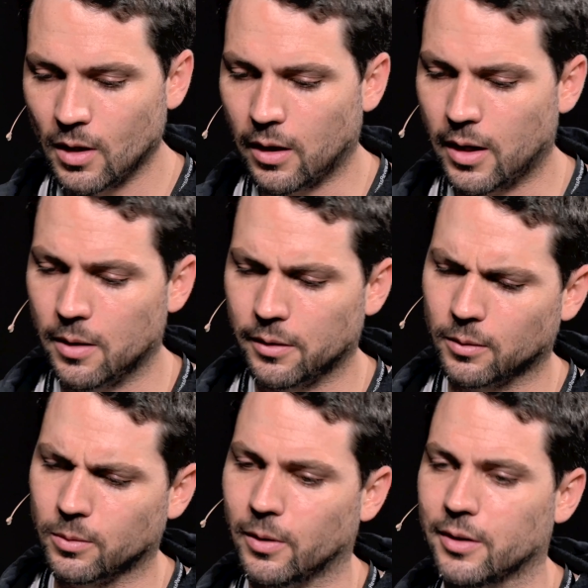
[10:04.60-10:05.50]
I
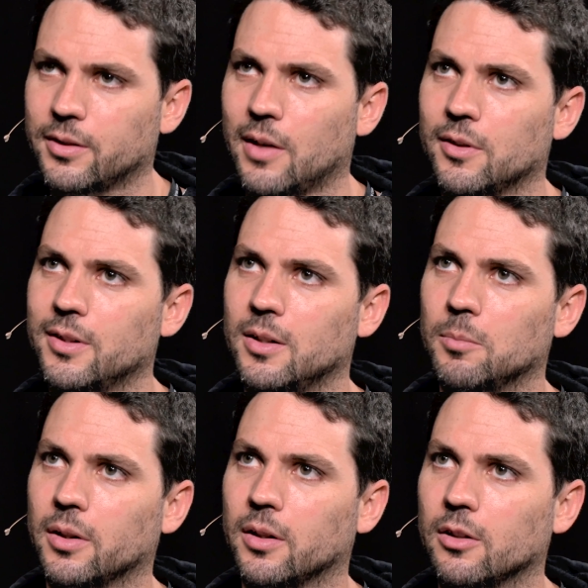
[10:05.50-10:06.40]
think we raised $17
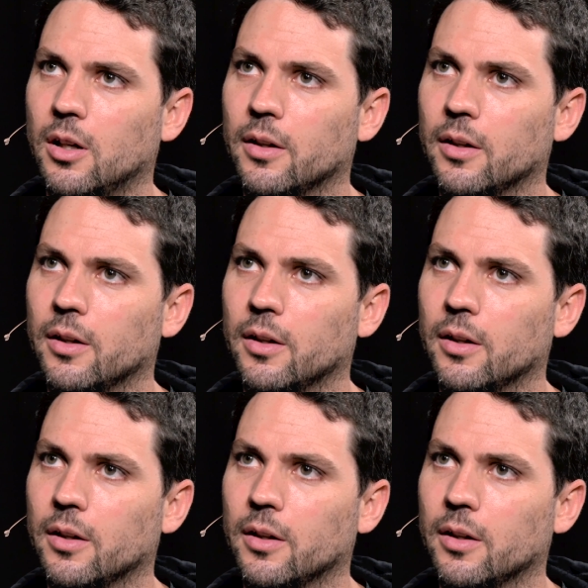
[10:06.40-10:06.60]
million.